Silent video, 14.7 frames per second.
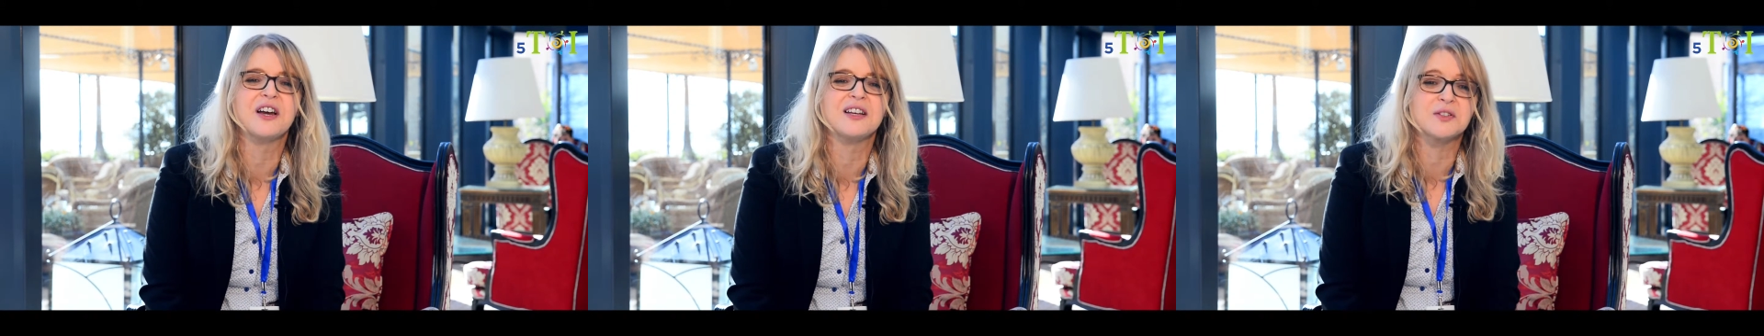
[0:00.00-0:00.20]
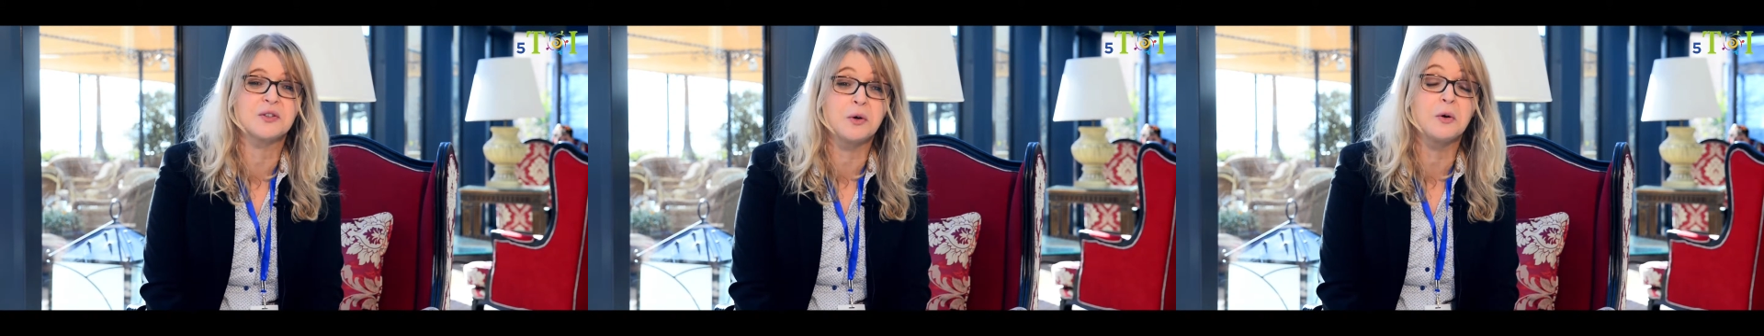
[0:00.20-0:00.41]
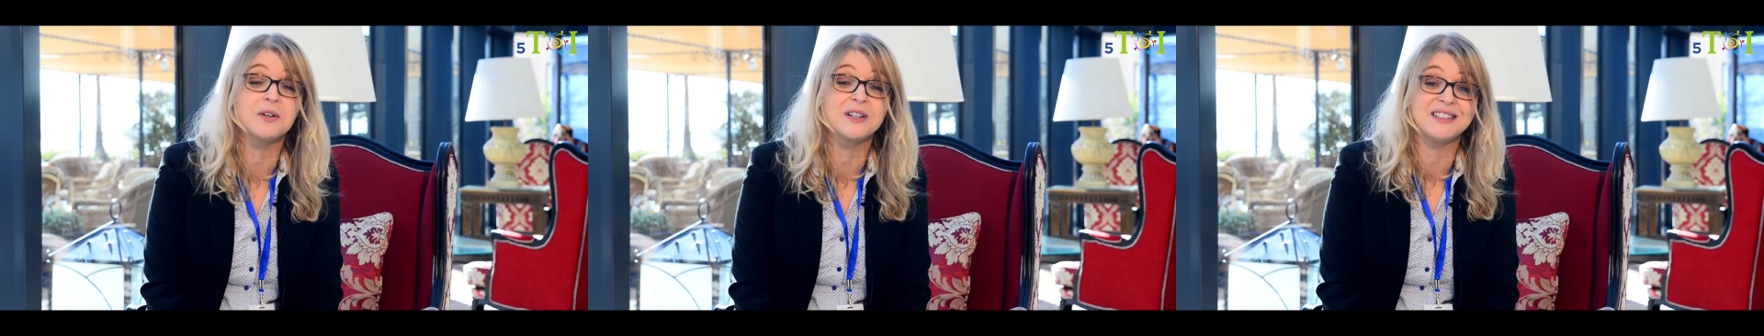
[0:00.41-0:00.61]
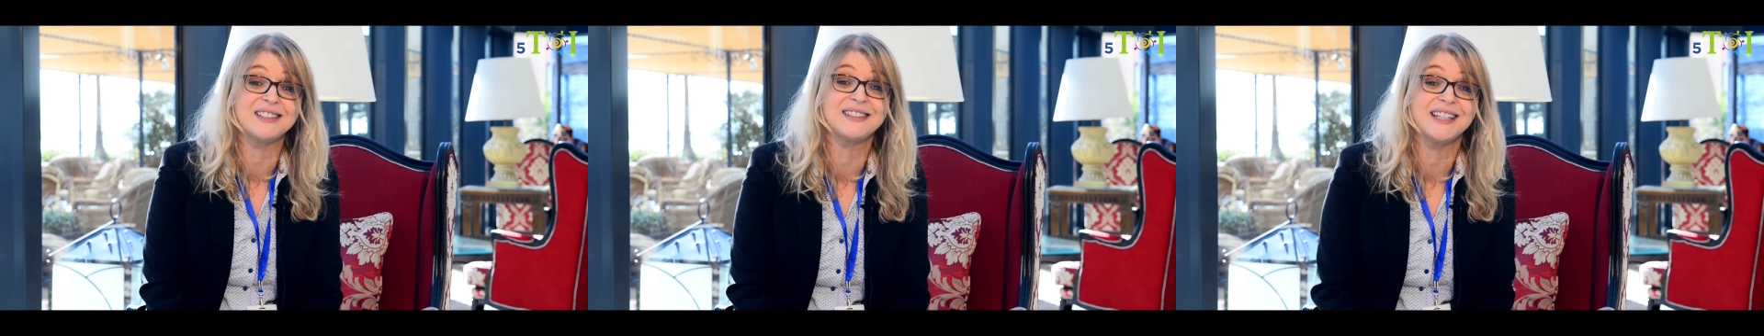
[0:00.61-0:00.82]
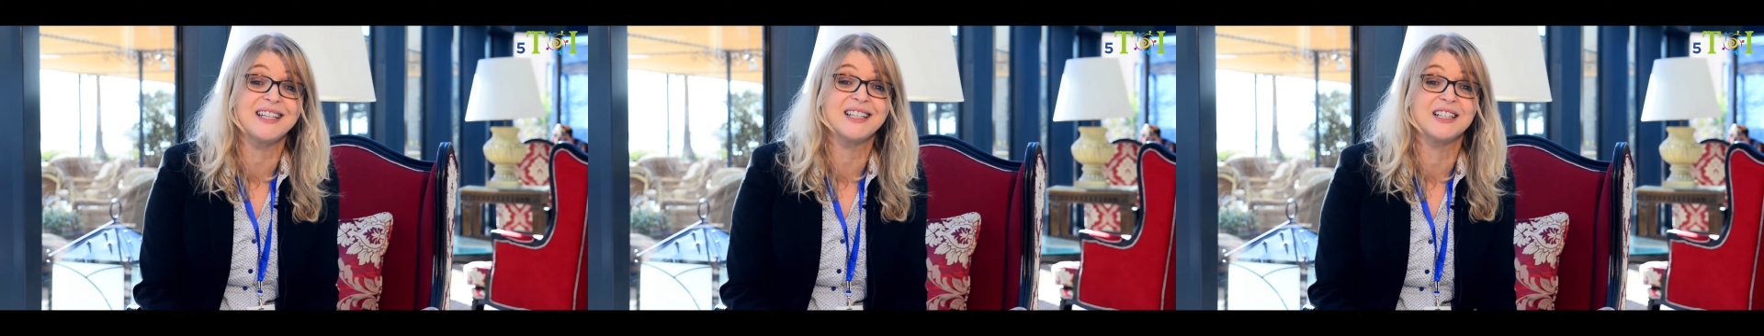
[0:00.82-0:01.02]
has
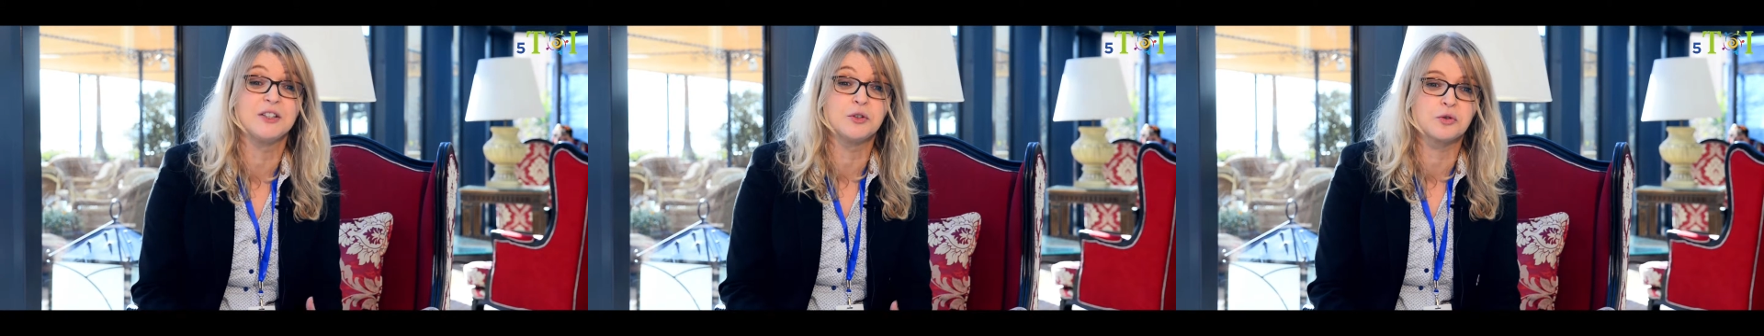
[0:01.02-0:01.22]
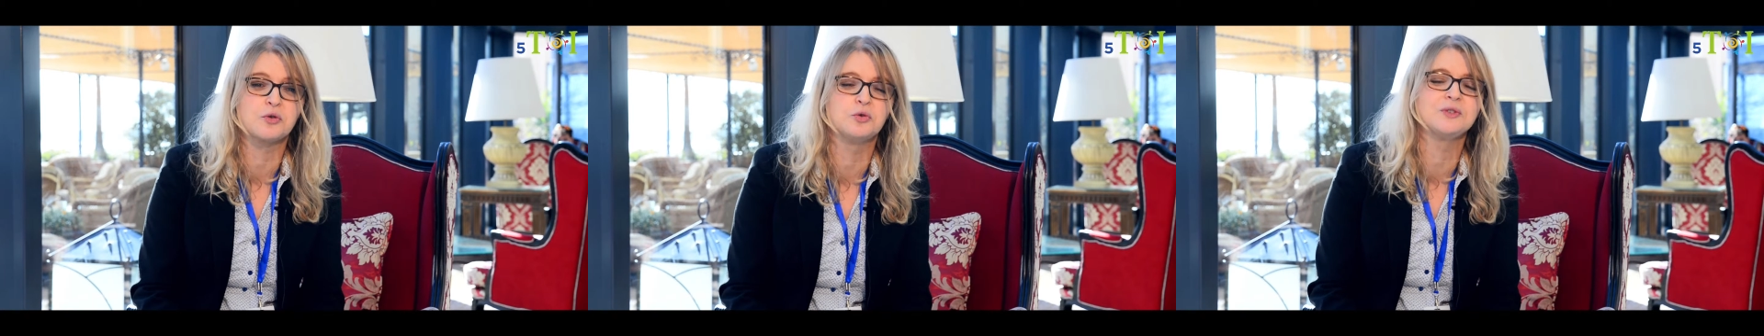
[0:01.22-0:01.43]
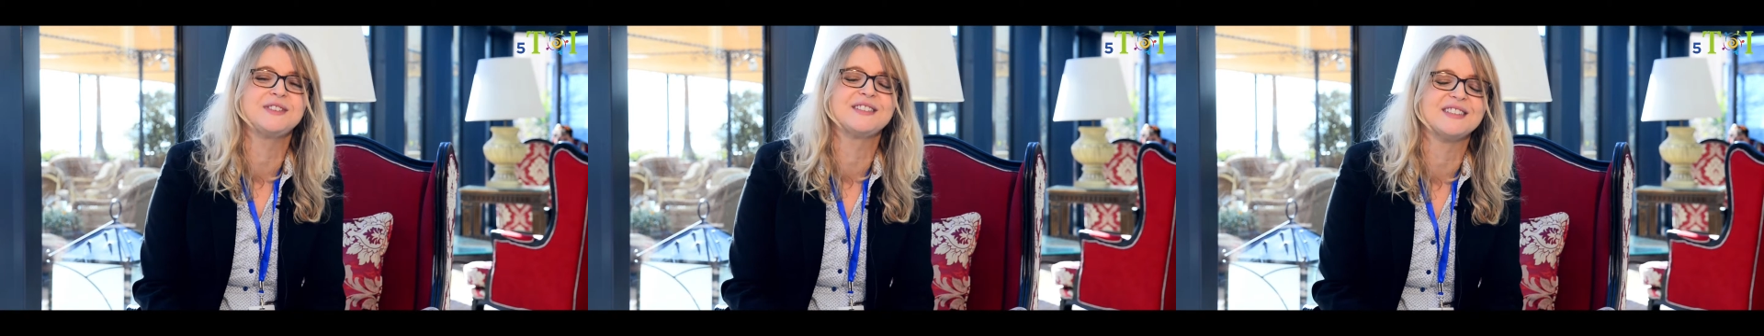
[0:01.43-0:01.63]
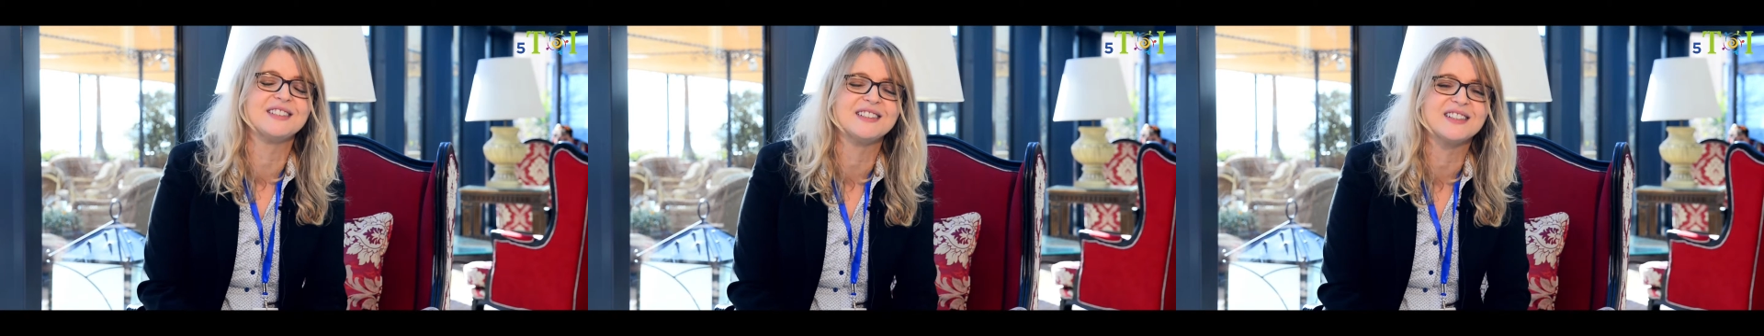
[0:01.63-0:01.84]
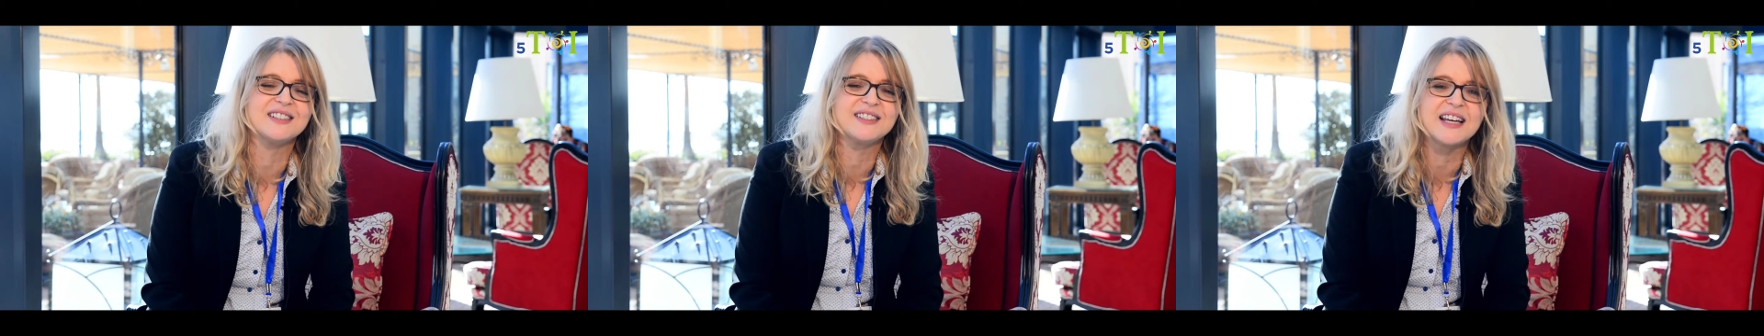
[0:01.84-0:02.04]
already taken root
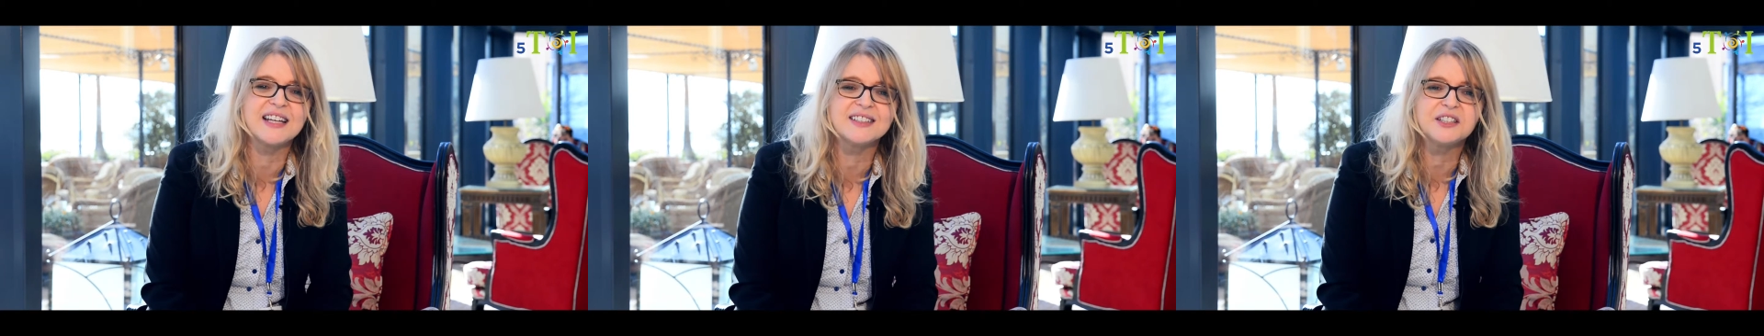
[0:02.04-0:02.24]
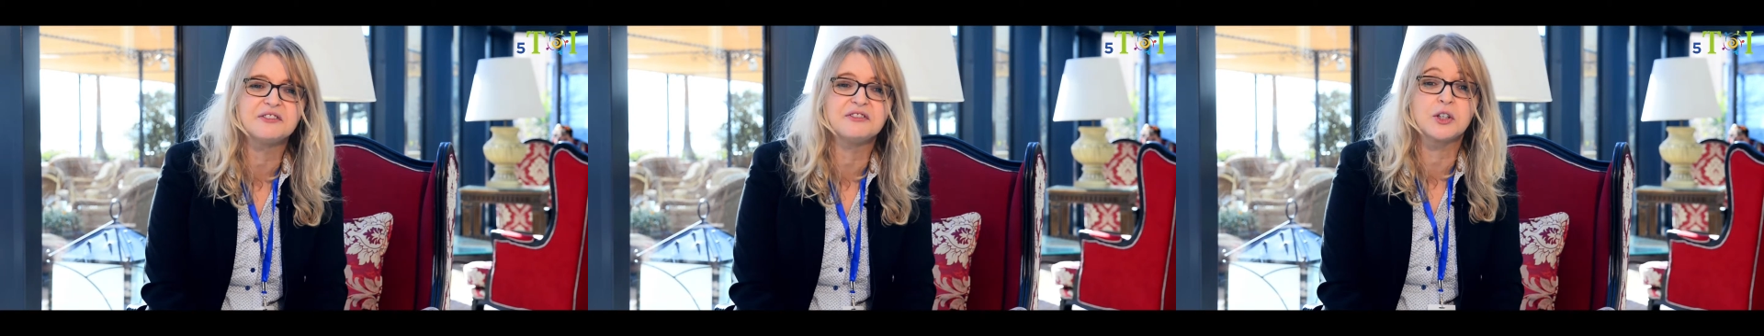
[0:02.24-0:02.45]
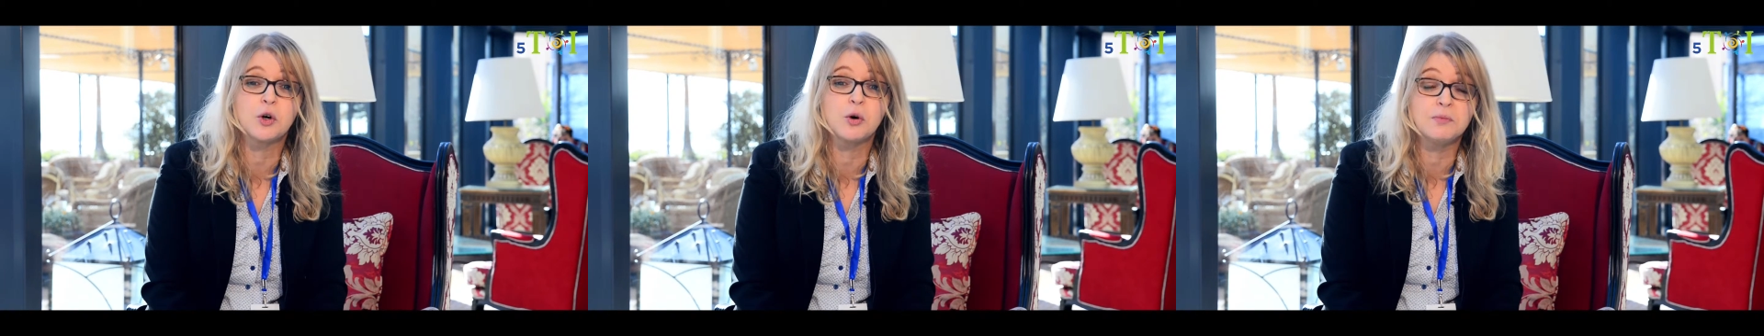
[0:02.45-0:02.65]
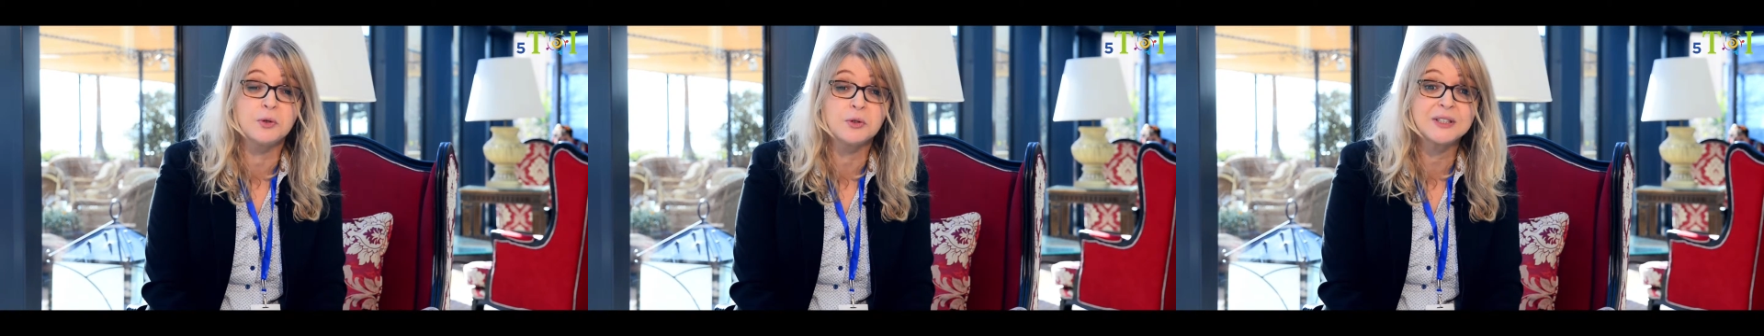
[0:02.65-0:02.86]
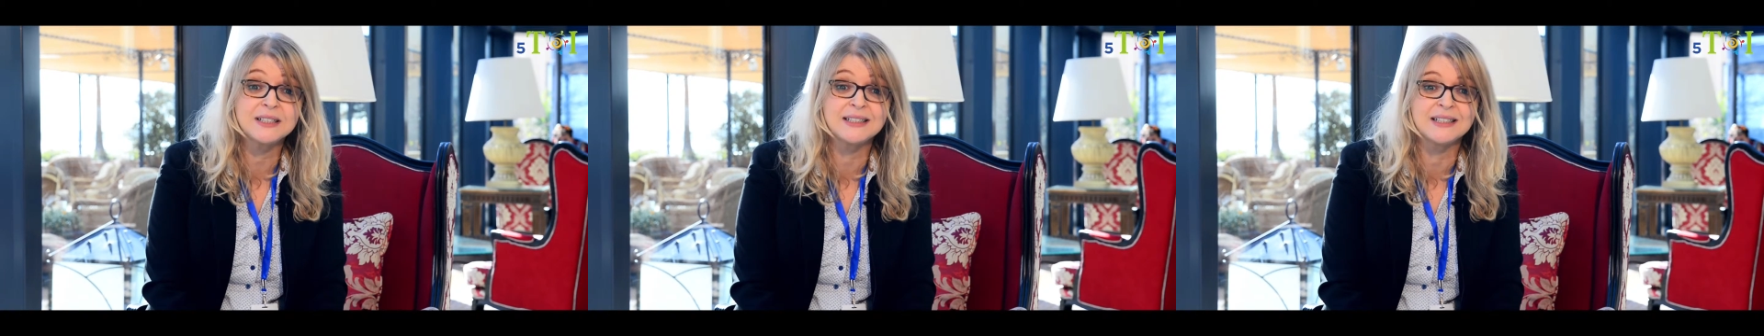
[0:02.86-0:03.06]
in the scientific
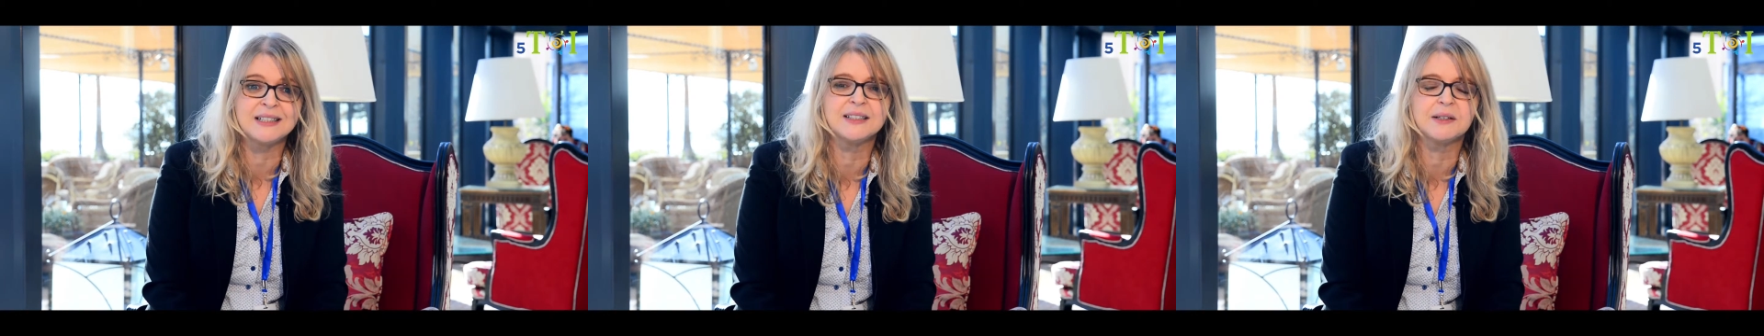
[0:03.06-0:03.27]
community,